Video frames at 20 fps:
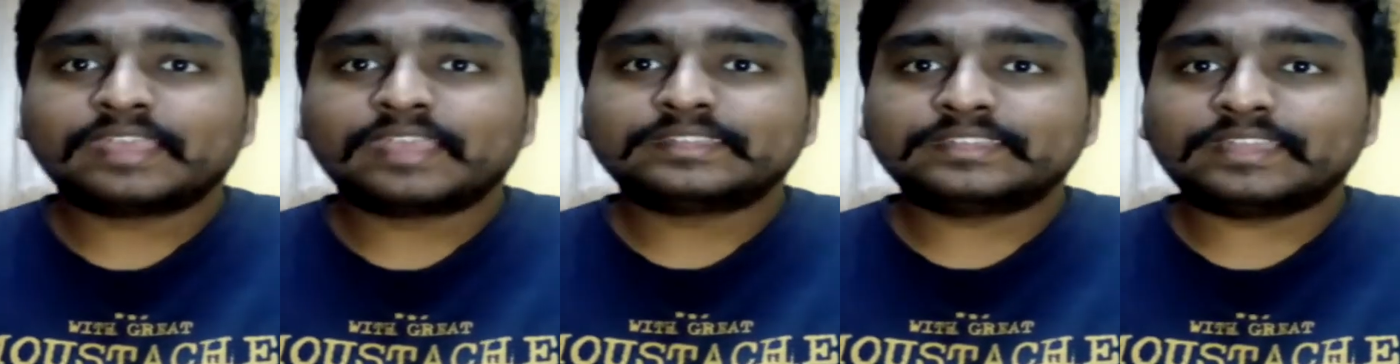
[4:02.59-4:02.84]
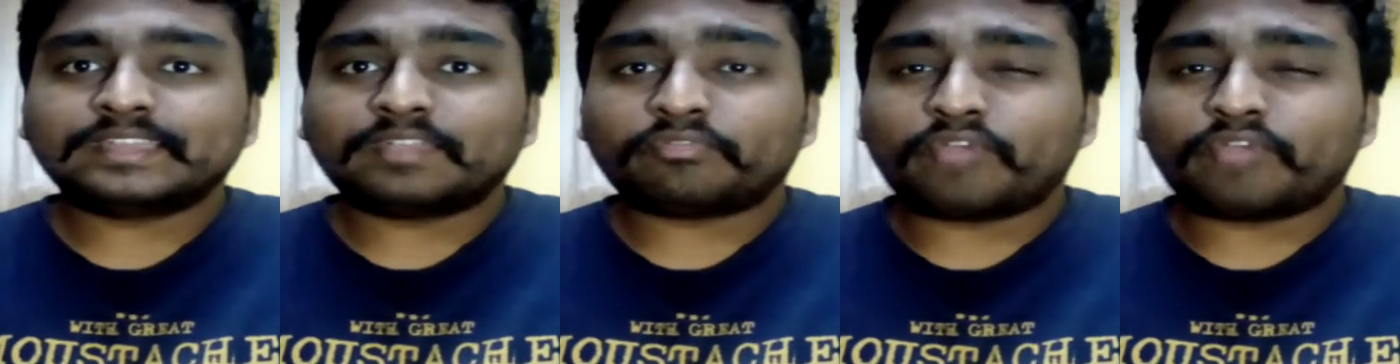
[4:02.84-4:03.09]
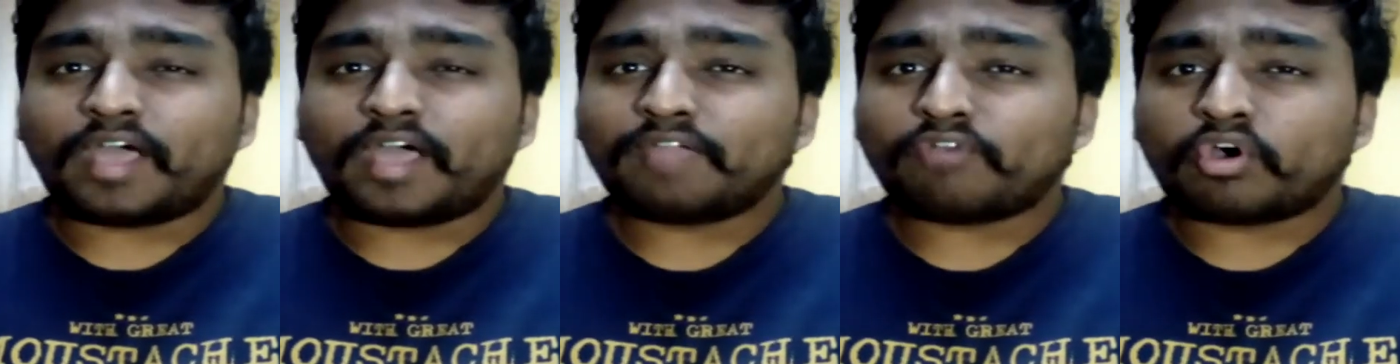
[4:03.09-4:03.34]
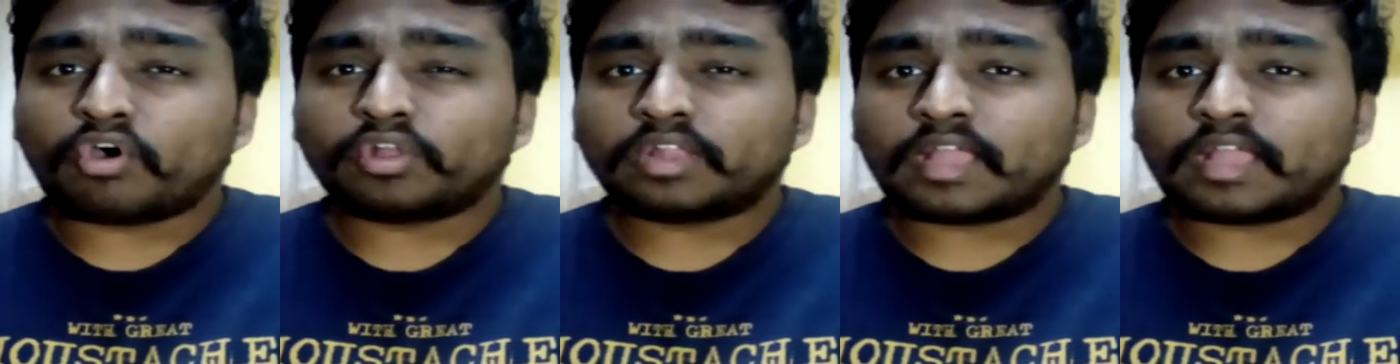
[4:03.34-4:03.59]
GTA 5
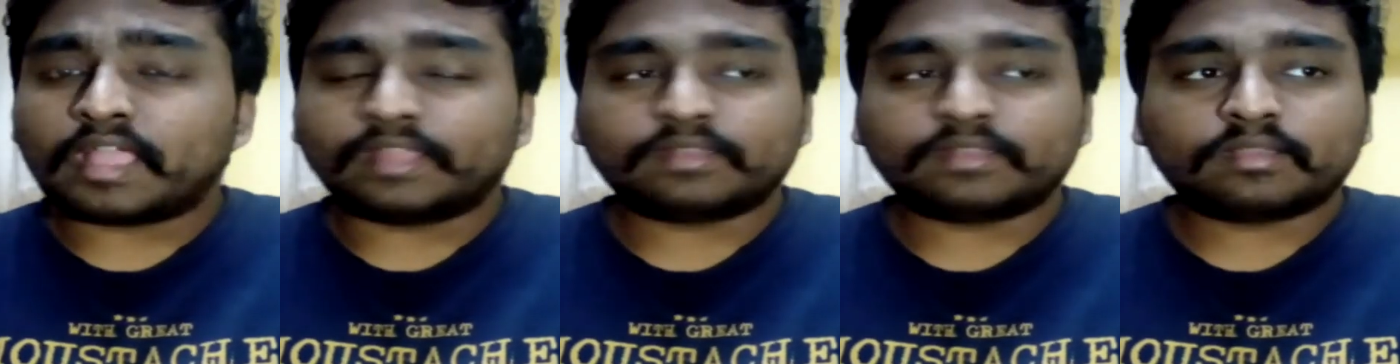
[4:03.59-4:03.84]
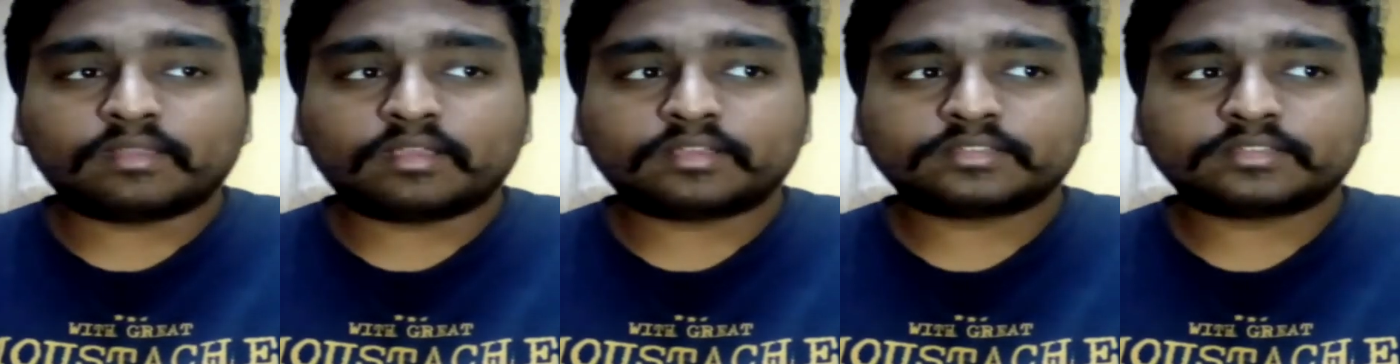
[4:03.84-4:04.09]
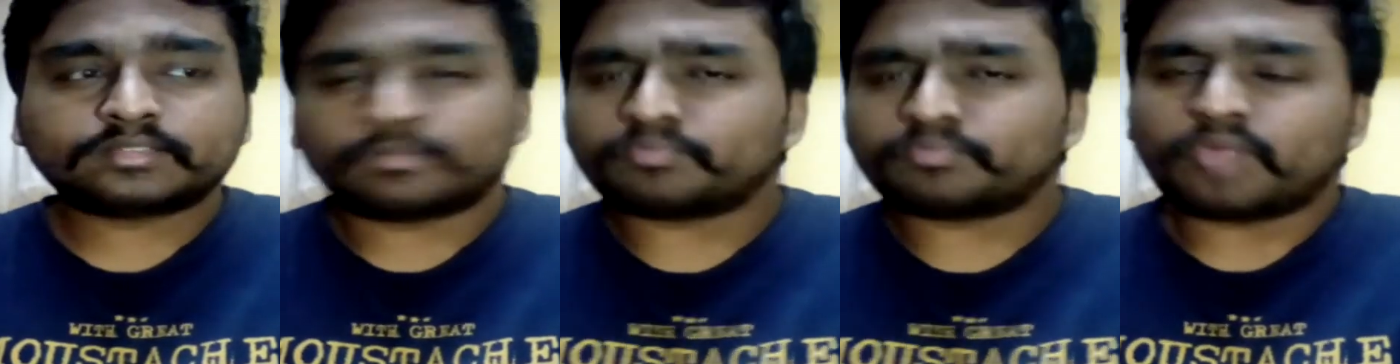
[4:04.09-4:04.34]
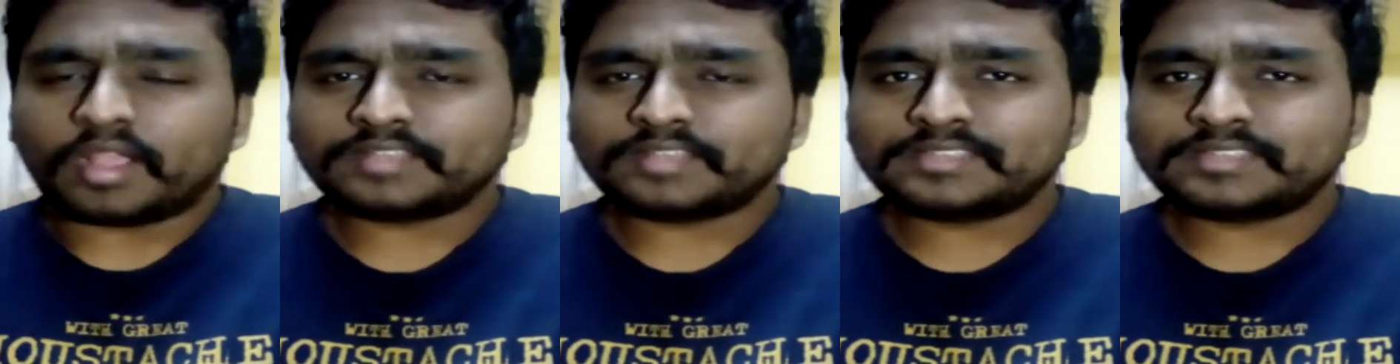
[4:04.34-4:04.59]
Online
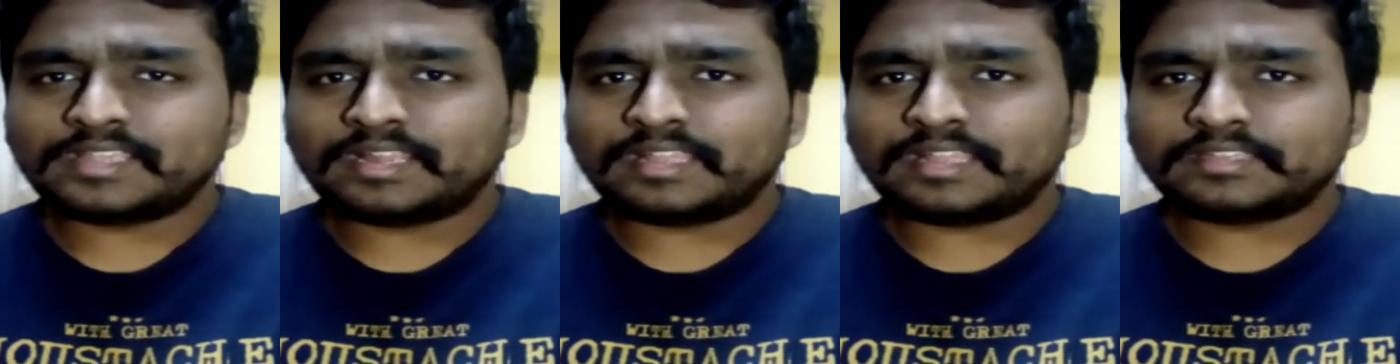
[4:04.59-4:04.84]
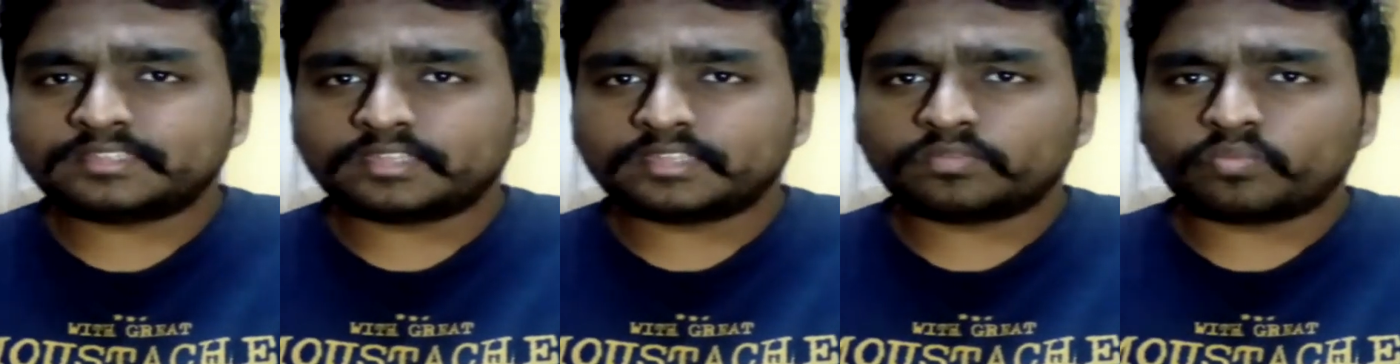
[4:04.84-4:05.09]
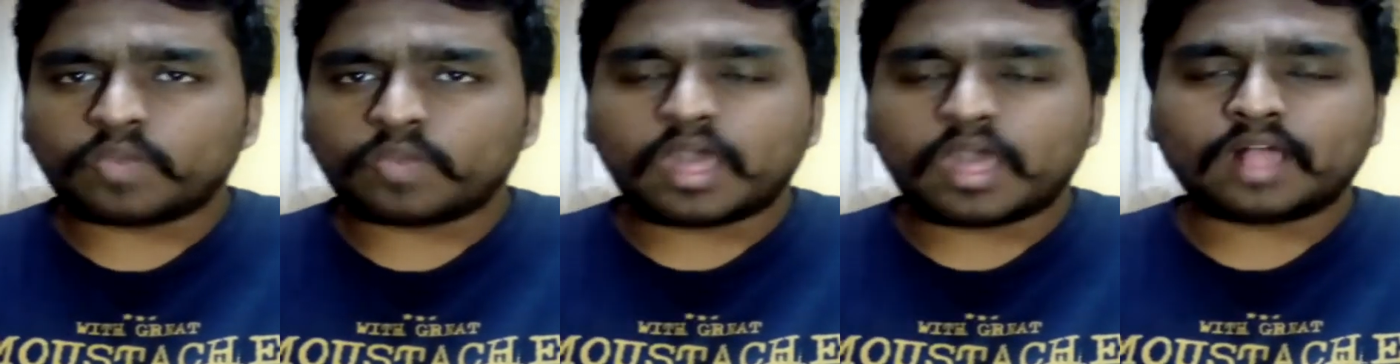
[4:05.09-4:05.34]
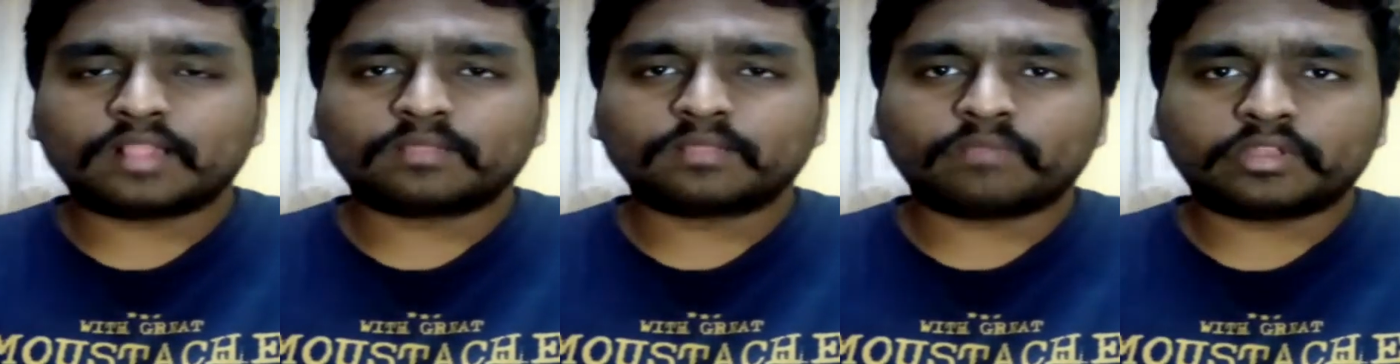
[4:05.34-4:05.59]
surprisingly did
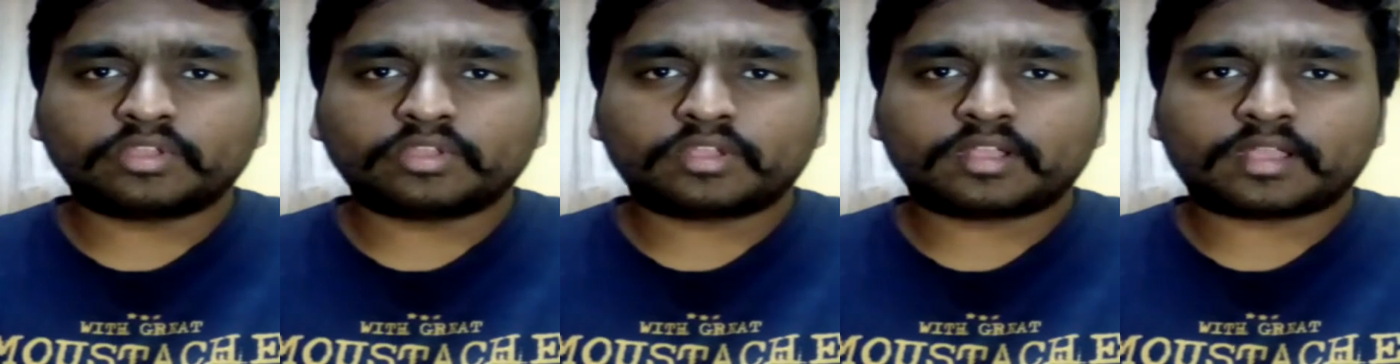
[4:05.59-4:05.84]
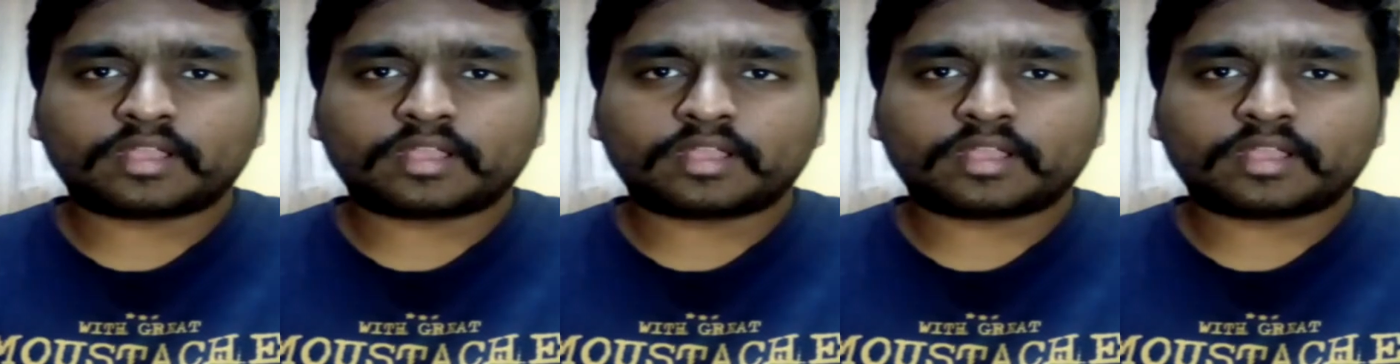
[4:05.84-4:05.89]
well when you